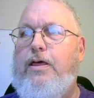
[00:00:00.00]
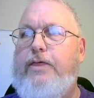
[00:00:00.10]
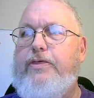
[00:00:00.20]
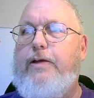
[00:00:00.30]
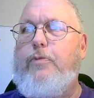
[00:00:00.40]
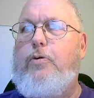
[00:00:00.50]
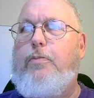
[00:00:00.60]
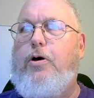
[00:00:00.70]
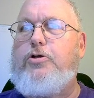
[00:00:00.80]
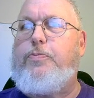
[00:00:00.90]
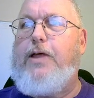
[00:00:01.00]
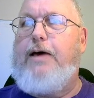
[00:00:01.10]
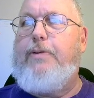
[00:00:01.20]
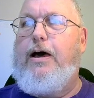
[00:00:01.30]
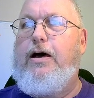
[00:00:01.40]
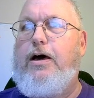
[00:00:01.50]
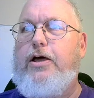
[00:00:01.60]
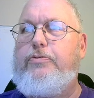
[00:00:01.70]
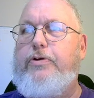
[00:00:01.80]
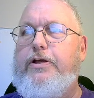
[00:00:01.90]
Then I'm going to multiply by
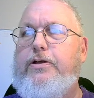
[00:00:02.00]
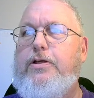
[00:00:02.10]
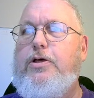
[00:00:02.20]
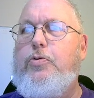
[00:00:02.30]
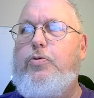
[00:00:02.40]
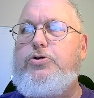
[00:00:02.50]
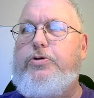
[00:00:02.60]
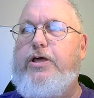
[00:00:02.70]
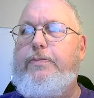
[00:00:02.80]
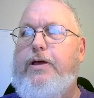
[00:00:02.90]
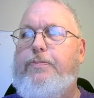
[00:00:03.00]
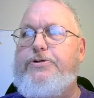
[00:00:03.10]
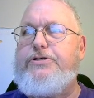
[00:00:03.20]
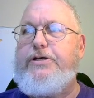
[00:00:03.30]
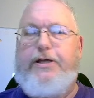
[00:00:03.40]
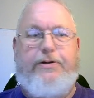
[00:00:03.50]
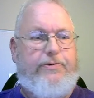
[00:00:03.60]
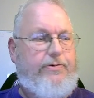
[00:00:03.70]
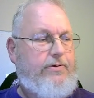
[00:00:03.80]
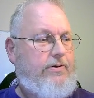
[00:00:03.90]
100, which will give me a percent.
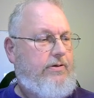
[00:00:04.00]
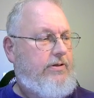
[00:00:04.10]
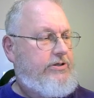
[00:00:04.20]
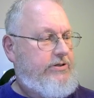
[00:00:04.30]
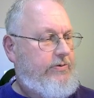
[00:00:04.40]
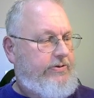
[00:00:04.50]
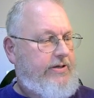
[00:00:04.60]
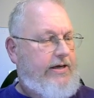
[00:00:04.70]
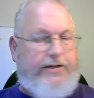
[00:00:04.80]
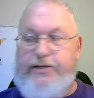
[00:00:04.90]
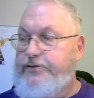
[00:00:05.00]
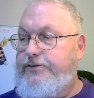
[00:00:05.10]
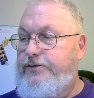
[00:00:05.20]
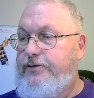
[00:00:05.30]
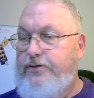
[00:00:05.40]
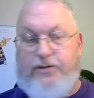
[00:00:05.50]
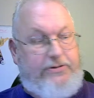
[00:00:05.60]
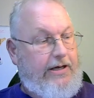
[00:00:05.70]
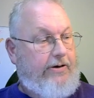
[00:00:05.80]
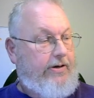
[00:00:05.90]
Let's see what that is, because
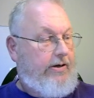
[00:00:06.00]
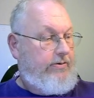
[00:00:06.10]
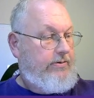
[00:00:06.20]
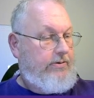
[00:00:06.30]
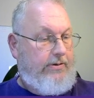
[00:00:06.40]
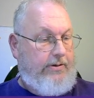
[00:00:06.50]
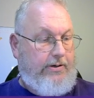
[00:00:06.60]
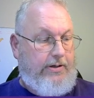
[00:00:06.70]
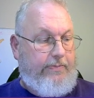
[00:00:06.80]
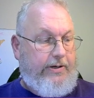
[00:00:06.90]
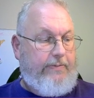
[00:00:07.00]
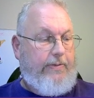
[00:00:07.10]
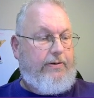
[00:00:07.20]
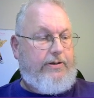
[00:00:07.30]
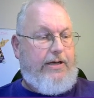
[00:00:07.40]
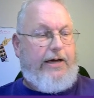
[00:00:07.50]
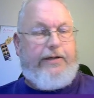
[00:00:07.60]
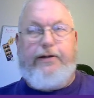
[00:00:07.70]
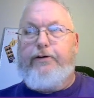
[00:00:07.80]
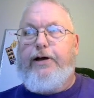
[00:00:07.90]
I don't know. Get my
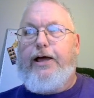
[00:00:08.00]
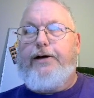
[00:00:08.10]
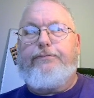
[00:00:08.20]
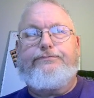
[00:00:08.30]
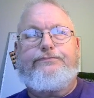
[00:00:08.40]
calculator out.